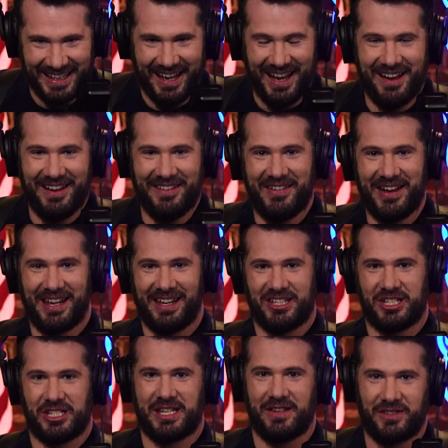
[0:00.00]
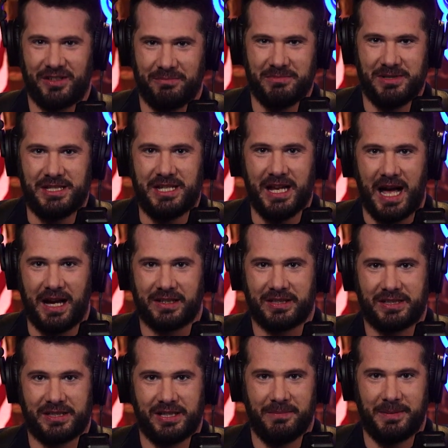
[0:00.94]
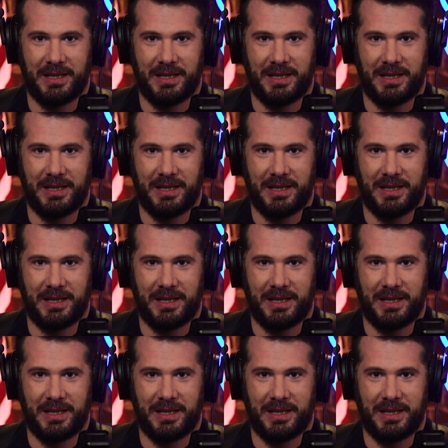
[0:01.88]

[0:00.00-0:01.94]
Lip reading: Oh my God. Just has some ducks to